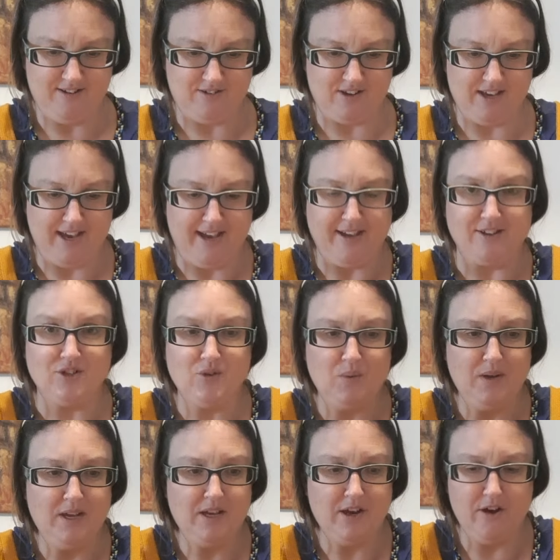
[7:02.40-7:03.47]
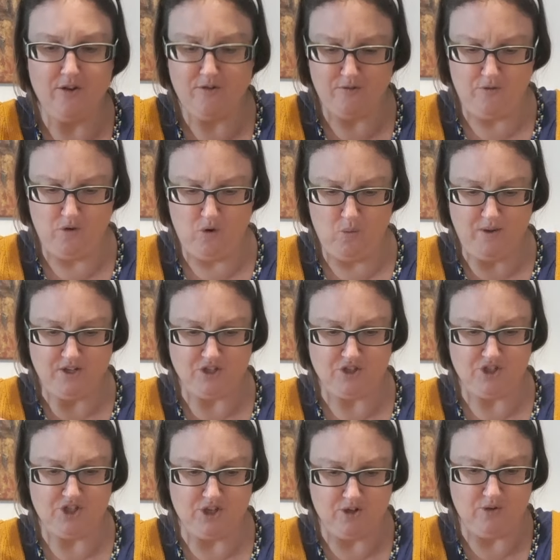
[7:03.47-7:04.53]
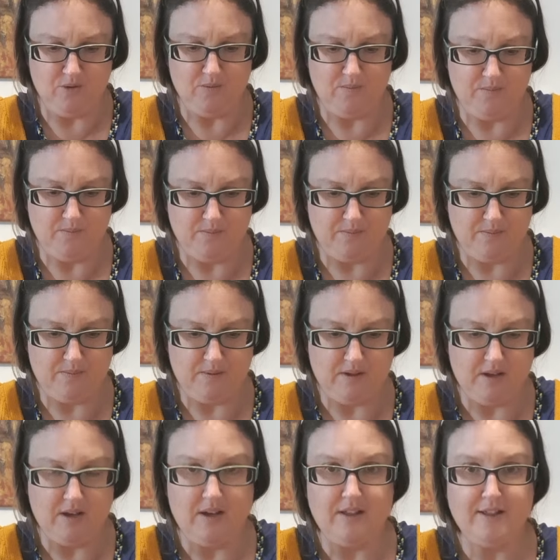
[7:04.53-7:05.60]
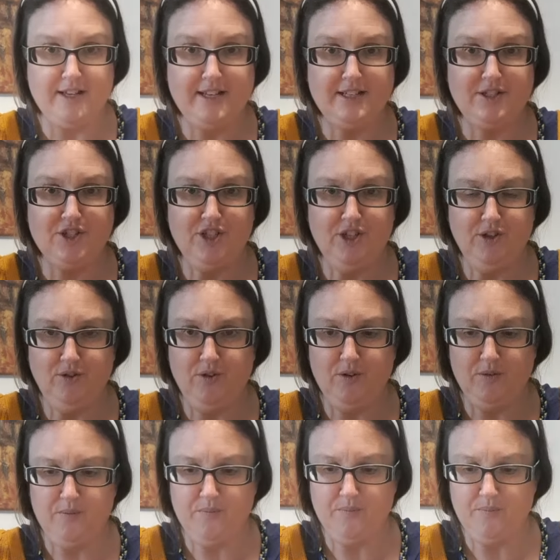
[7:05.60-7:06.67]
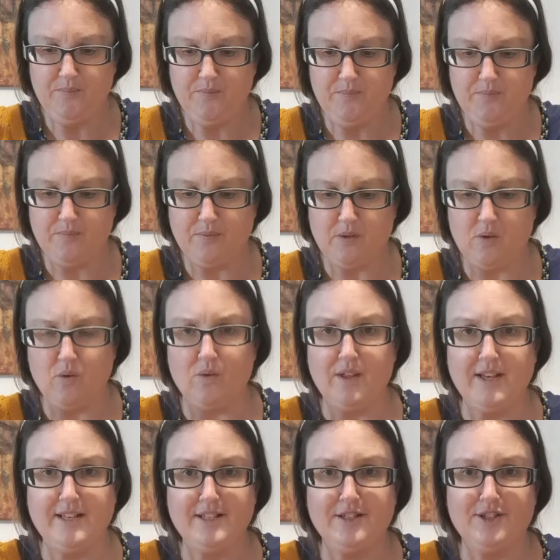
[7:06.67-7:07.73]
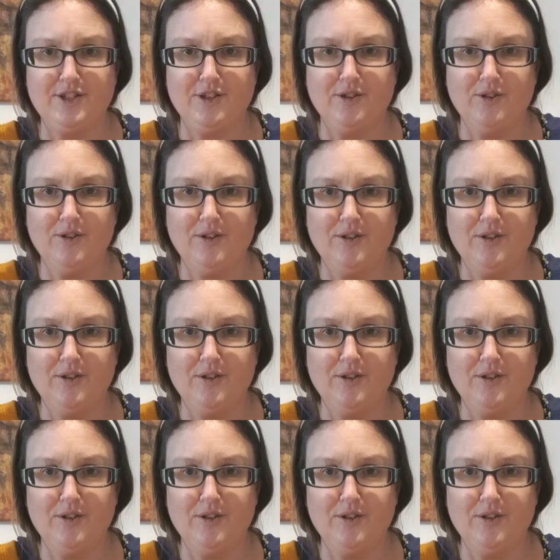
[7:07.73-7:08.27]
Okay, should we go for which two? These two? Or these two?